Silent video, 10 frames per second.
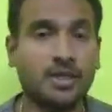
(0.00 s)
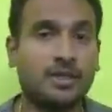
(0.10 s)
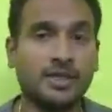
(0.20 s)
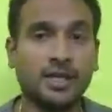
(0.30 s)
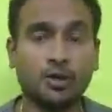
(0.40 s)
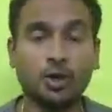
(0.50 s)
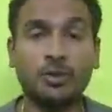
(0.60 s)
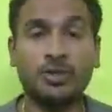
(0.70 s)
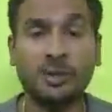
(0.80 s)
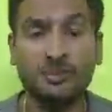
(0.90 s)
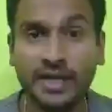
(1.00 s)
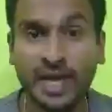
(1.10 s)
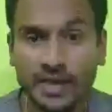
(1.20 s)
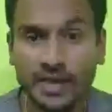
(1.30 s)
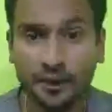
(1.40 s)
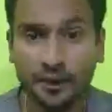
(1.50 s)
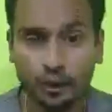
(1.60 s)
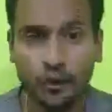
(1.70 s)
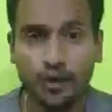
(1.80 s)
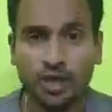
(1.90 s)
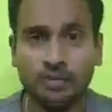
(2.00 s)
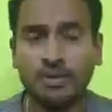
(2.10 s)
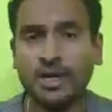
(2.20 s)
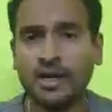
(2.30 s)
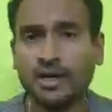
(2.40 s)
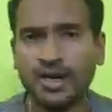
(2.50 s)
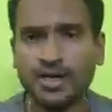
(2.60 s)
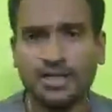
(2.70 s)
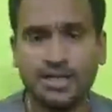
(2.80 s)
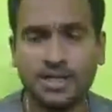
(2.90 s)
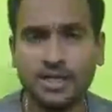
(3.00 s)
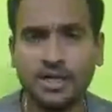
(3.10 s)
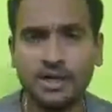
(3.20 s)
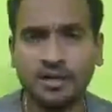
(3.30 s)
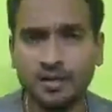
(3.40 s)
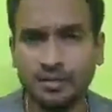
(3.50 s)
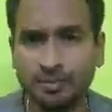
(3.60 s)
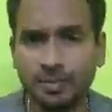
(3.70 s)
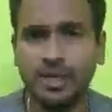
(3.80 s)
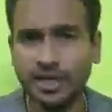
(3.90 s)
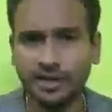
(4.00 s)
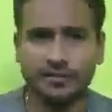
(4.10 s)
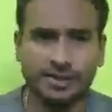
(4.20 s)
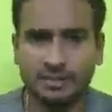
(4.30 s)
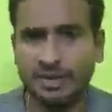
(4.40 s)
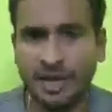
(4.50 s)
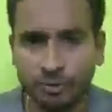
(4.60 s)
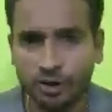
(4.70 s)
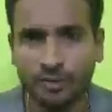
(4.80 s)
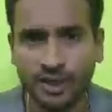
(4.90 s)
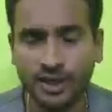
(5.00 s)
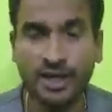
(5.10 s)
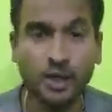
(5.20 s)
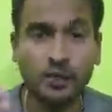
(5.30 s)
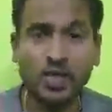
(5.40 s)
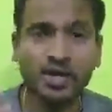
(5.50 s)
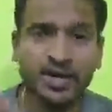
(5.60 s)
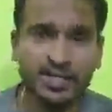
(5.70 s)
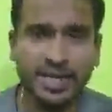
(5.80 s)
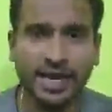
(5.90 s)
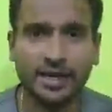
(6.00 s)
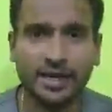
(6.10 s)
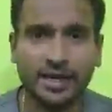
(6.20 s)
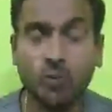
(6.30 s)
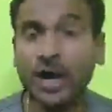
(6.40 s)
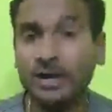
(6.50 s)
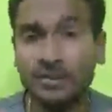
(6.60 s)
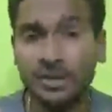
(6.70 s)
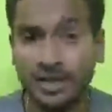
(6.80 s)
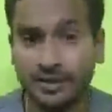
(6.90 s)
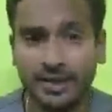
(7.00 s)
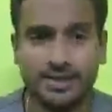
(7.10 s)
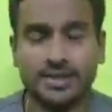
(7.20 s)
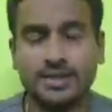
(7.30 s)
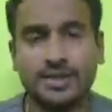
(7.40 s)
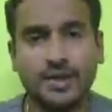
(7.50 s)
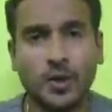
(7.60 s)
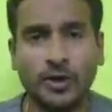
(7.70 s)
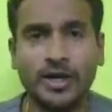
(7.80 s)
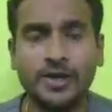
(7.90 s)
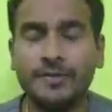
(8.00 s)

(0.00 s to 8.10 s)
there could be something else for you, but let's be here for some time with me and you will understand why I'm saying this. All right.